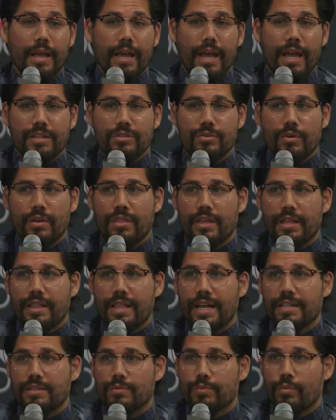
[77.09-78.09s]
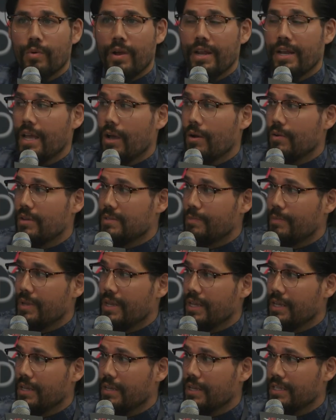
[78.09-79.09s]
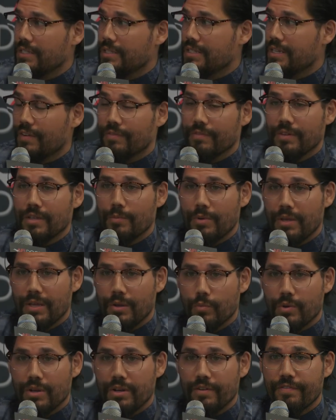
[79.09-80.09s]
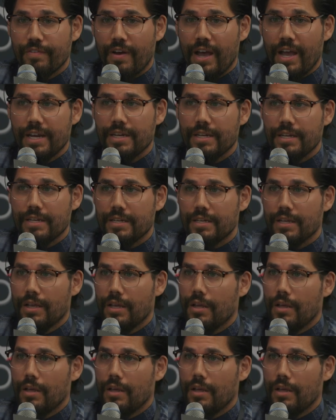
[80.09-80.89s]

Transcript: And so I think that's right now is being is definitely being redefined and